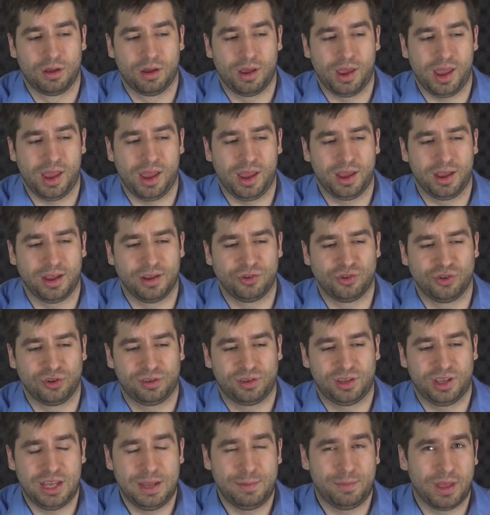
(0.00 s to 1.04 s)
and just
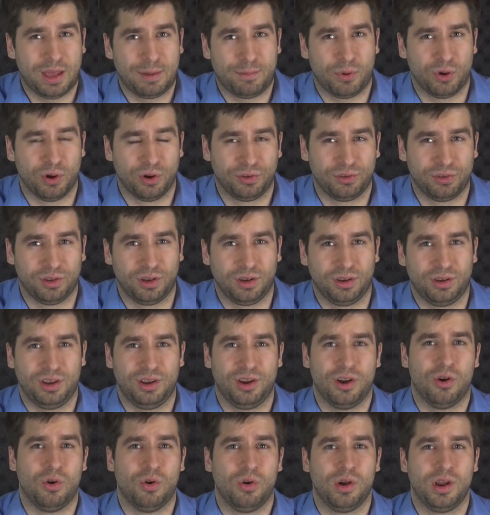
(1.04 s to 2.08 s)
keep that person, you
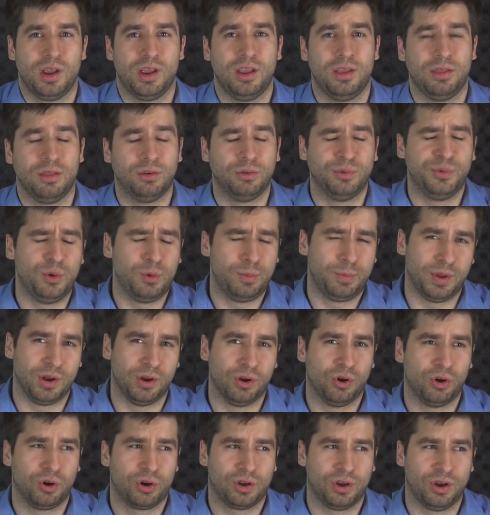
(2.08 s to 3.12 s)
know, in the loop and
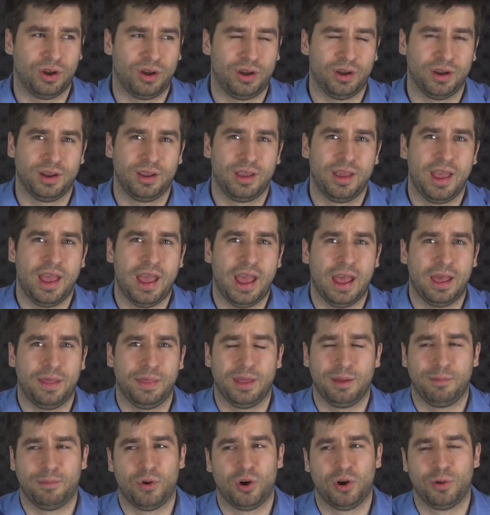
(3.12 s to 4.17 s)
hooked on, and
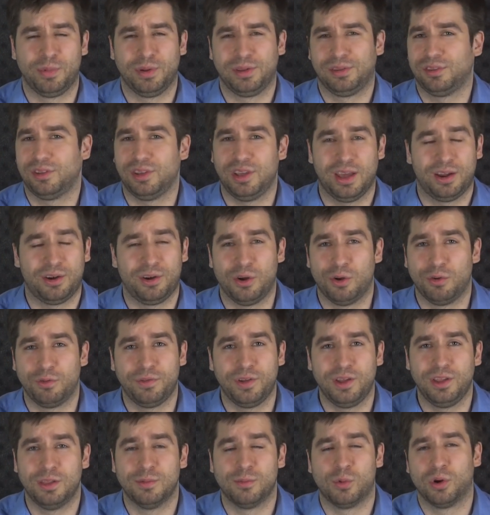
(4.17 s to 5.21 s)
then purposely, I don't know,
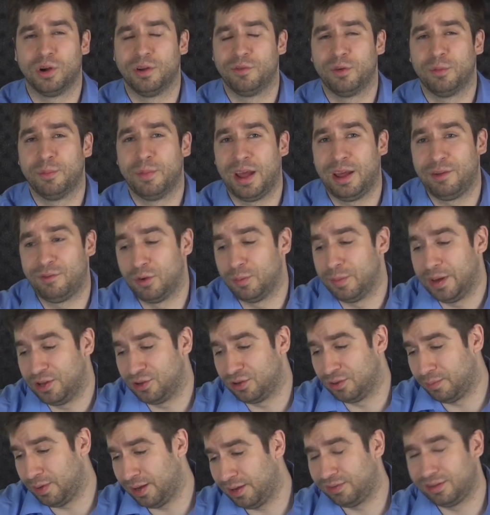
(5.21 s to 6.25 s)
feed them more bad
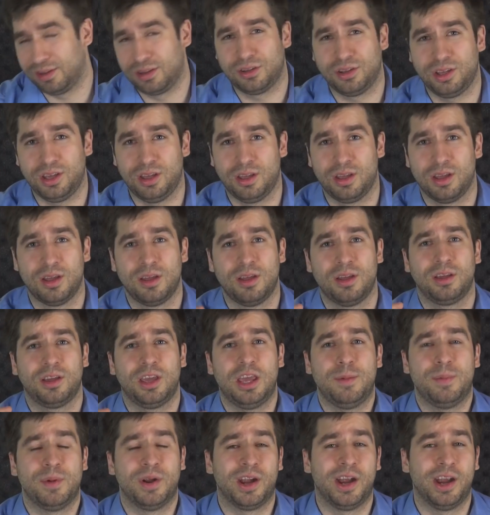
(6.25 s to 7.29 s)
information. Basically,
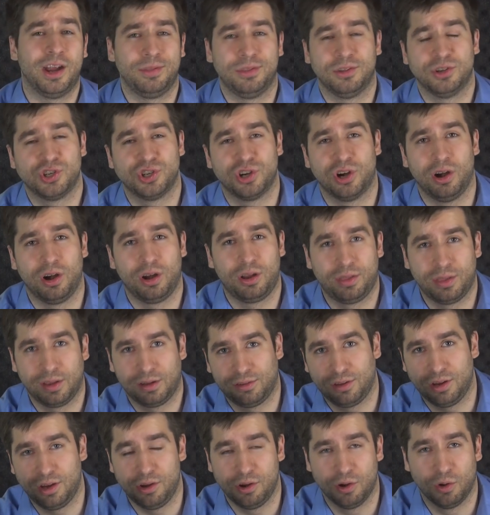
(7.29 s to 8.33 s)
keep an eye on the shark that's
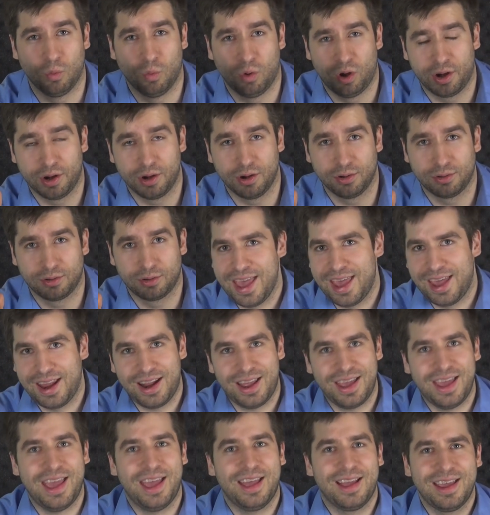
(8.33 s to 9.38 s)
in your waters. And
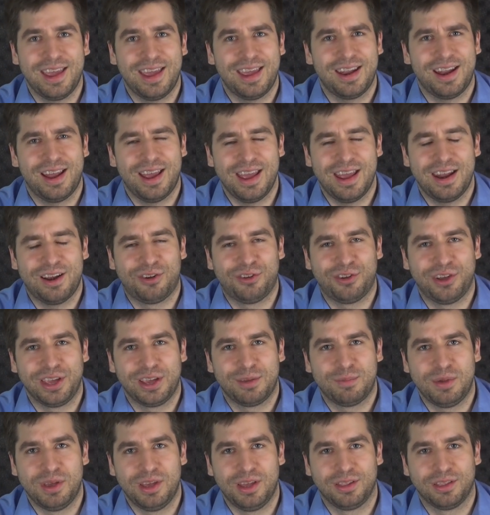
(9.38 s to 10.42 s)
I don't like
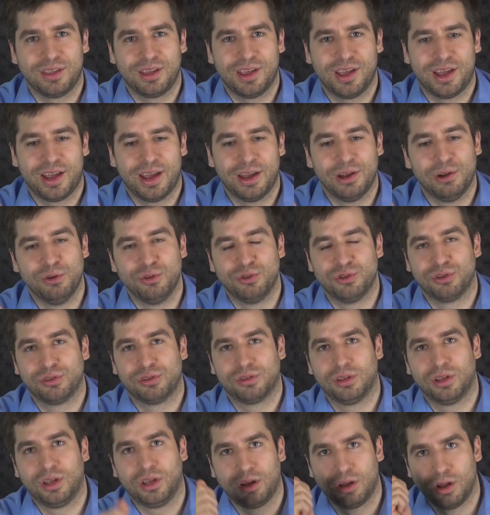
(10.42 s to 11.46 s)
being the guy who's just
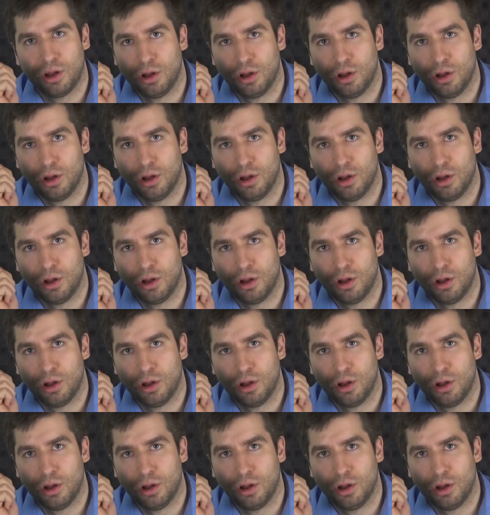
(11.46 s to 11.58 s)
like,